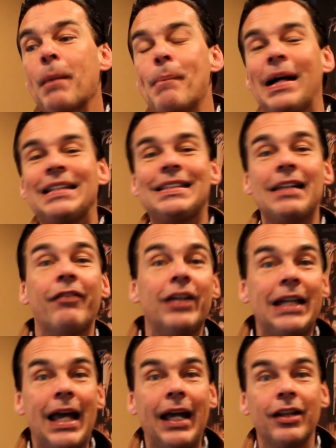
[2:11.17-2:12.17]
By
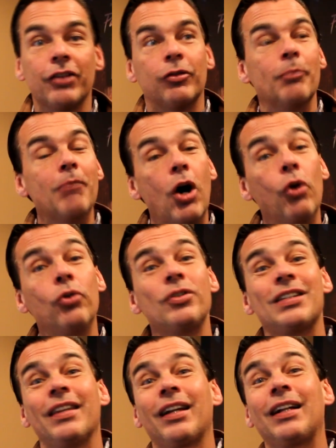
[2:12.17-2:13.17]
78, the
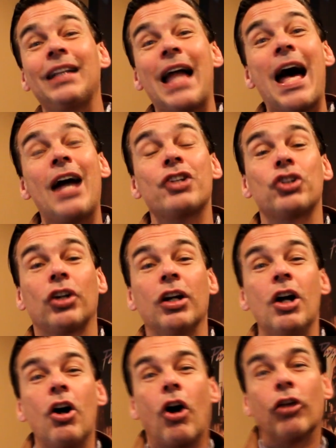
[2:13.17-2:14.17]
Ramones and the Clash are
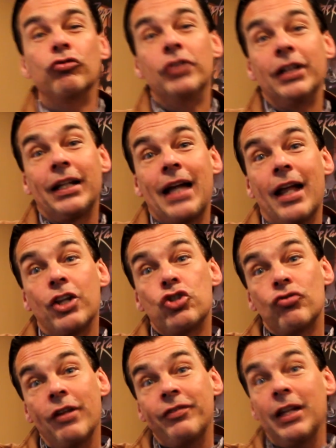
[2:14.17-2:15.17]
really kind of
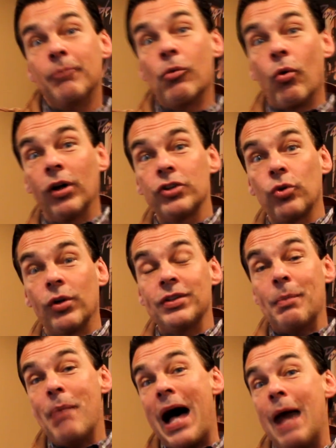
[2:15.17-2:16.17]
drifting more towards
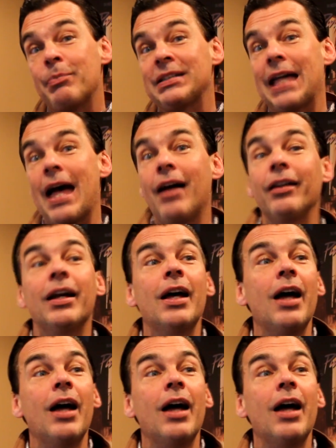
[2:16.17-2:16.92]
a pop sound,